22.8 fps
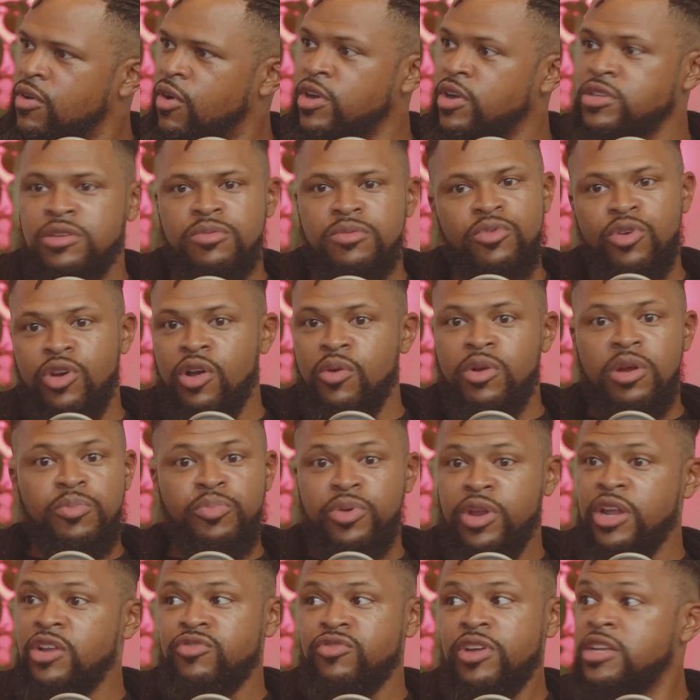Or some girl with a
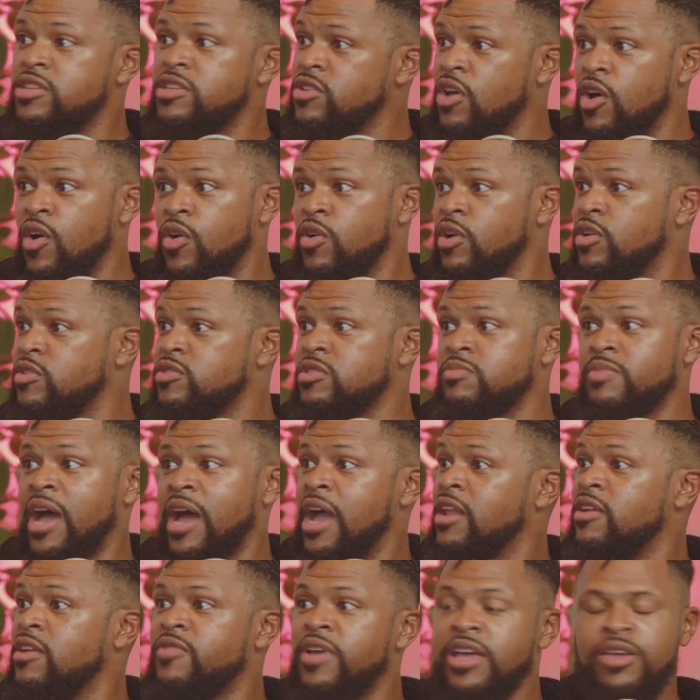pretty dress on or
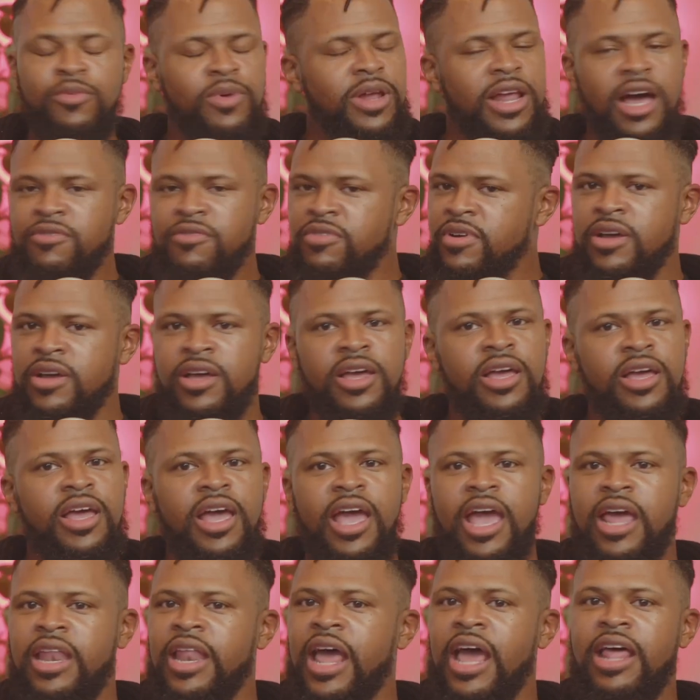somebody in a vacation, whatever.
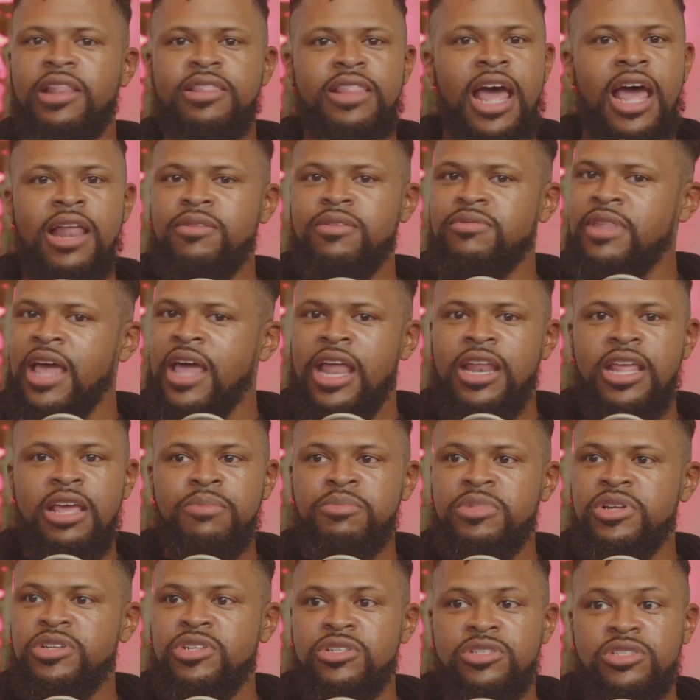And that
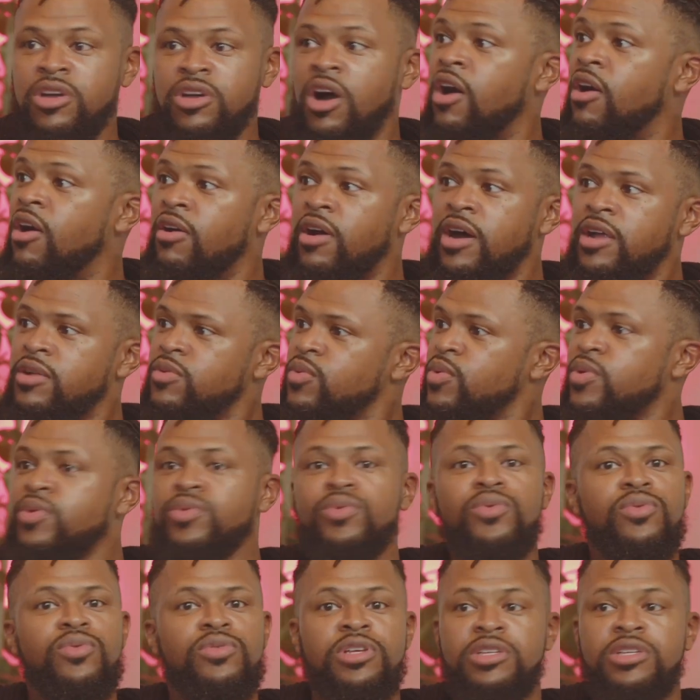image is gone.
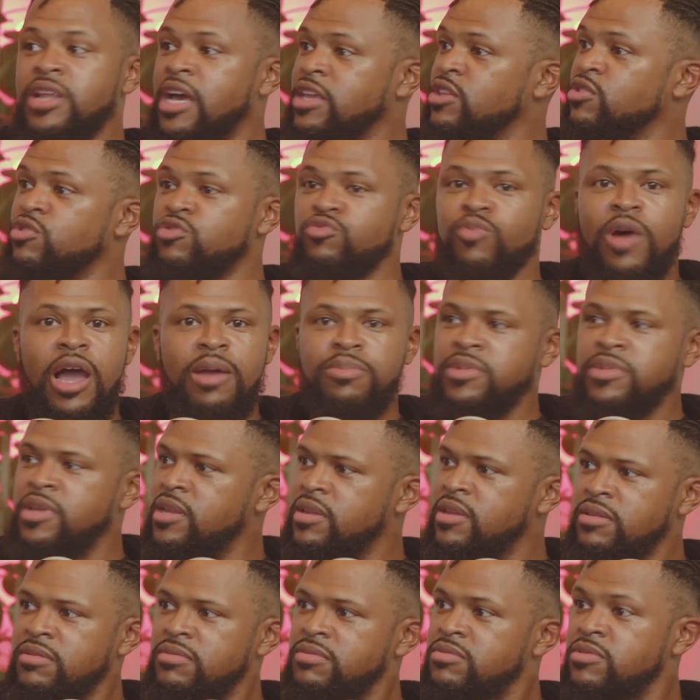Just like you swiped it,
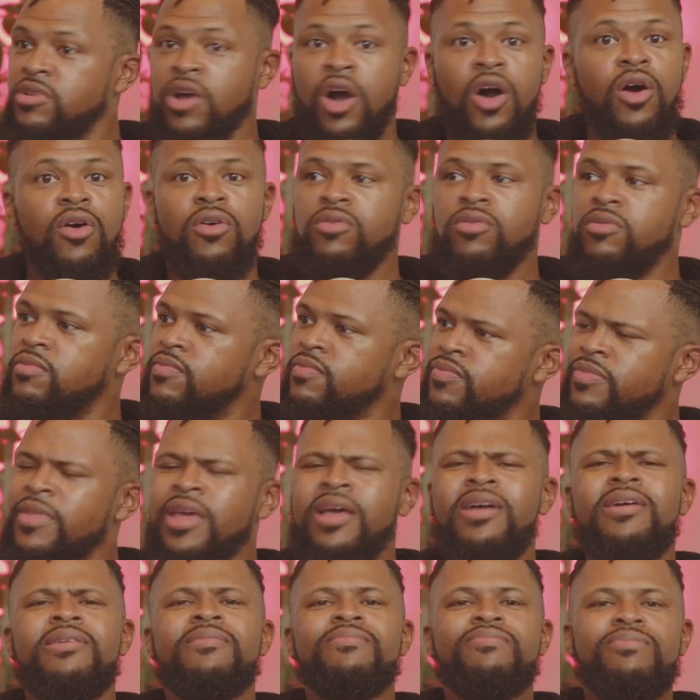gone.
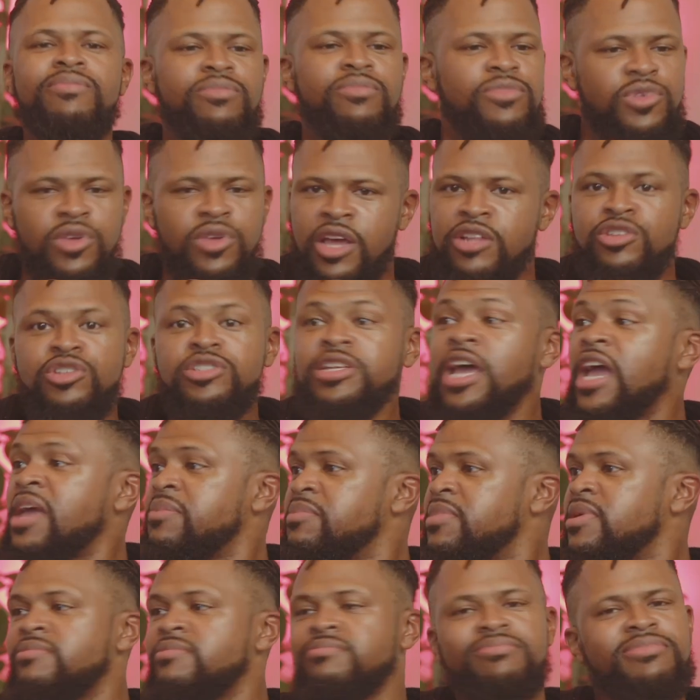
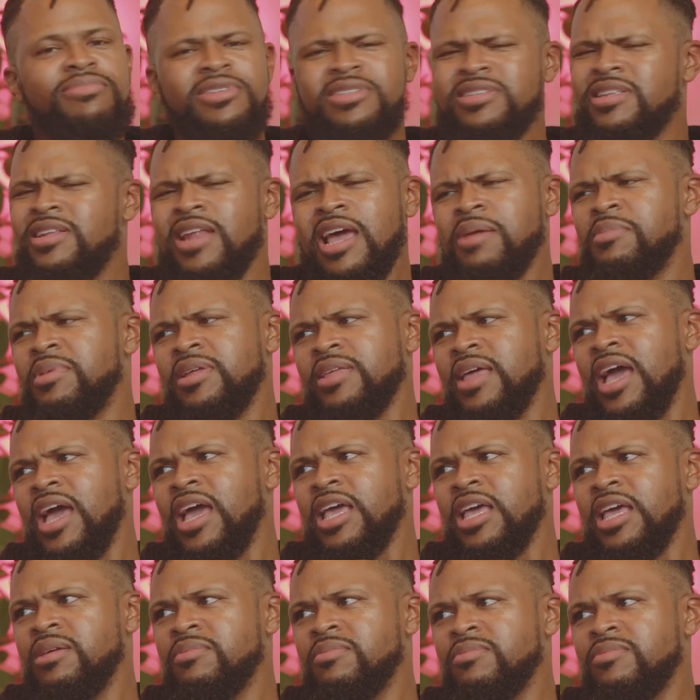Entertainment. It's the name of the
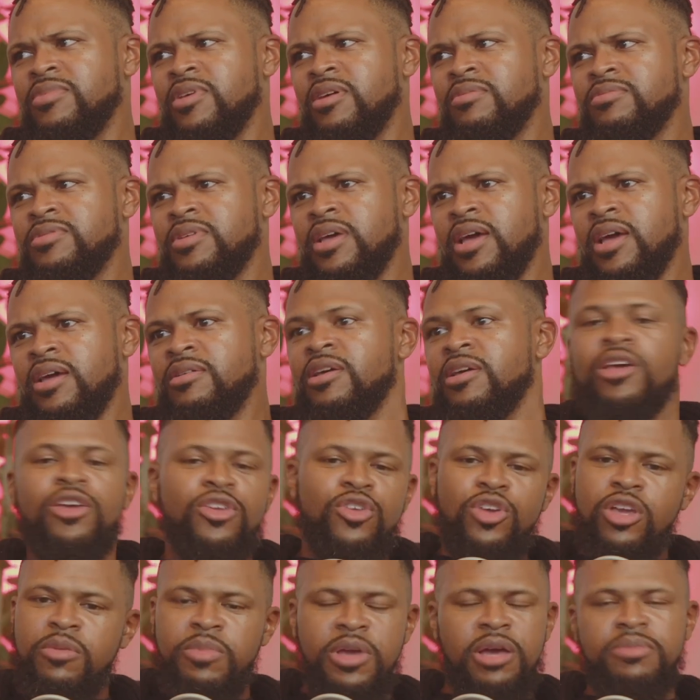game. You know what I'm saying?
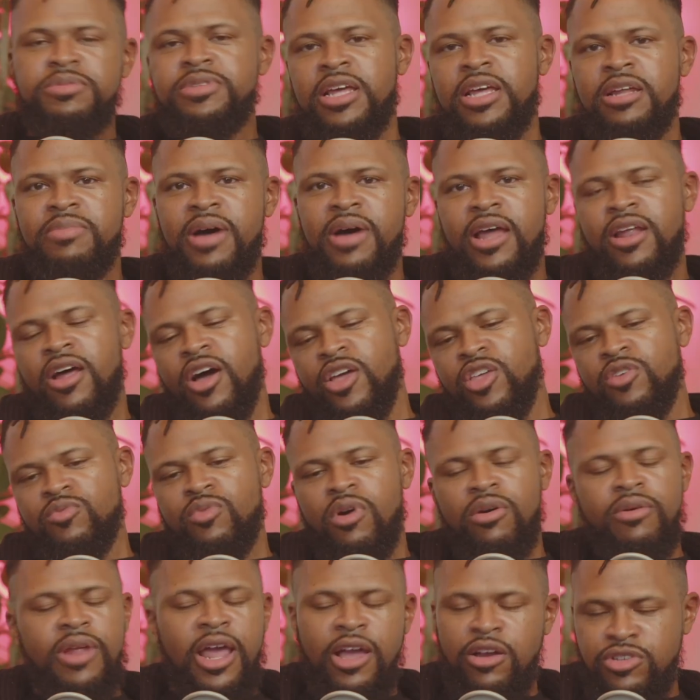You can be upset about it all you
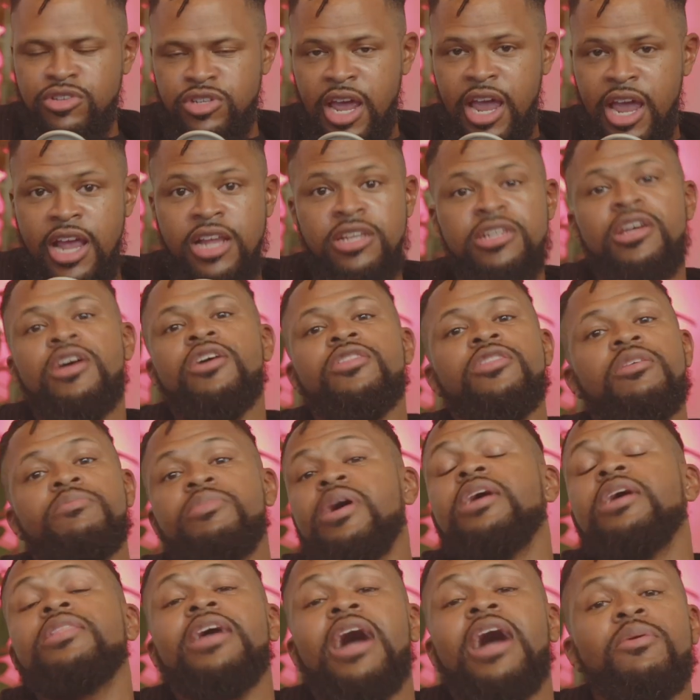want. It ain't going to change. The
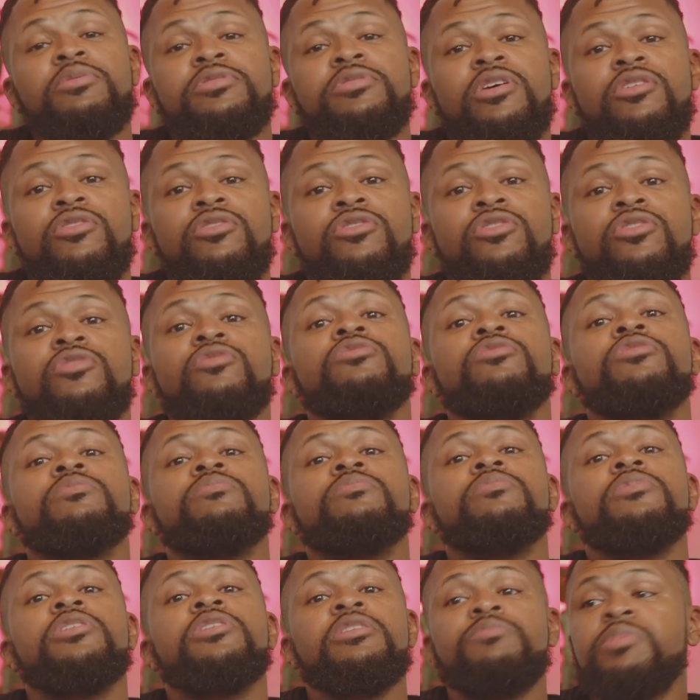main thing I would tell you to do
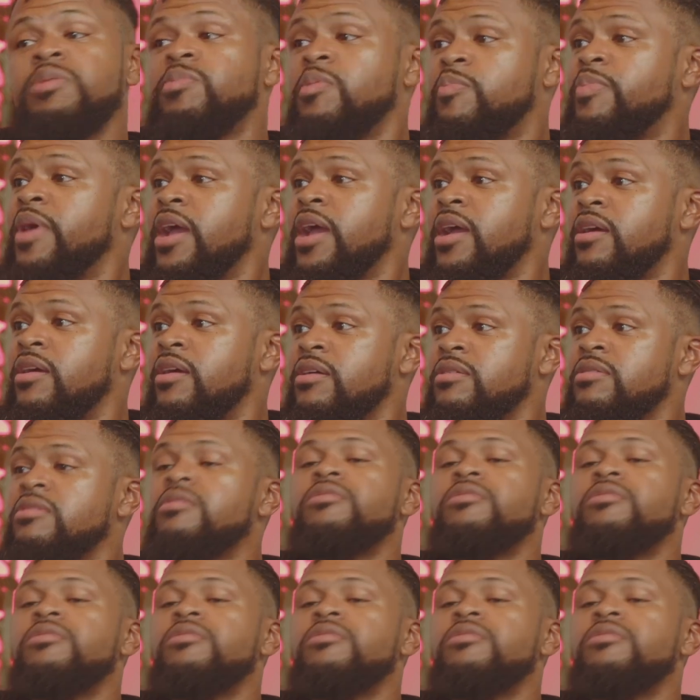is be prepared.